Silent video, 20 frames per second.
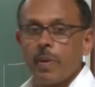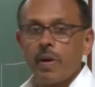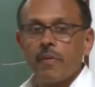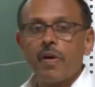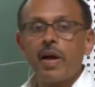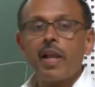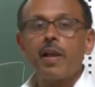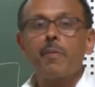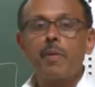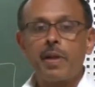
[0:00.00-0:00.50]
be
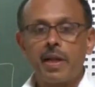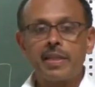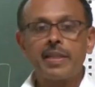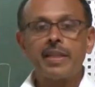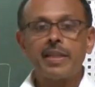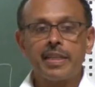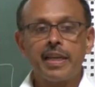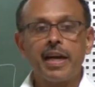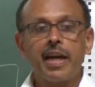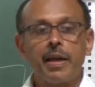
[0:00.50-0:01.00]
available at
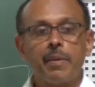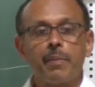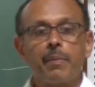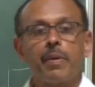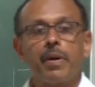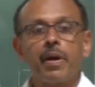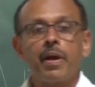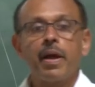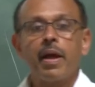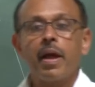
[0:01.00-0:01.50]
that time
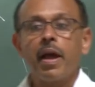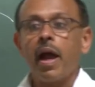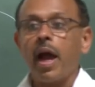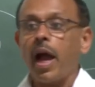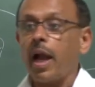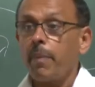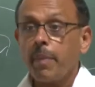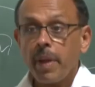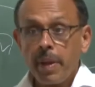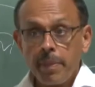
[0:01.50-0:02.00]

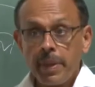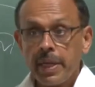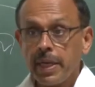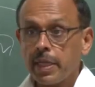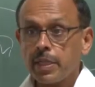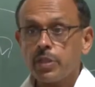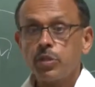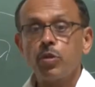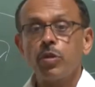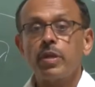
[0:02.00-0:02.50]
and maybe
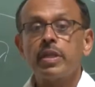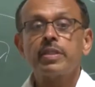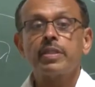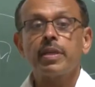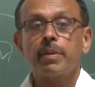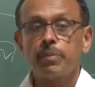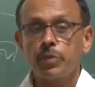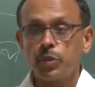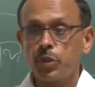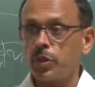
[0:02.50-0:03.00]
it is doing
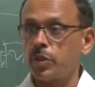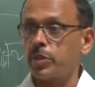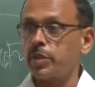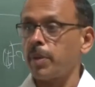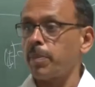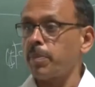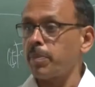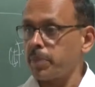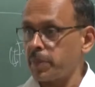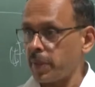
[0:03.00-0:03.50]
some,
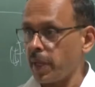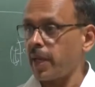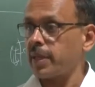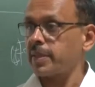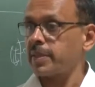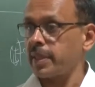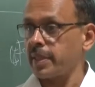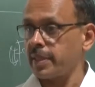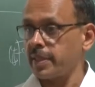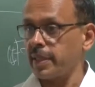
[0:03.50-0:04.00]
some
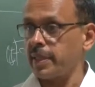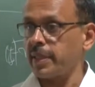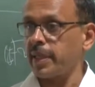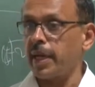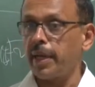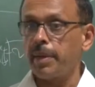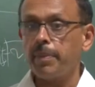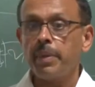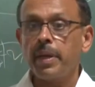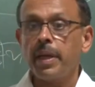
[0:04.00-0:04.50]
task at that
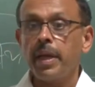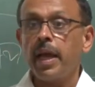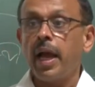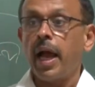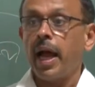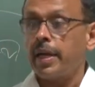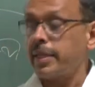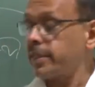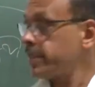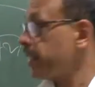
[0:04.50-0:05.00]
time and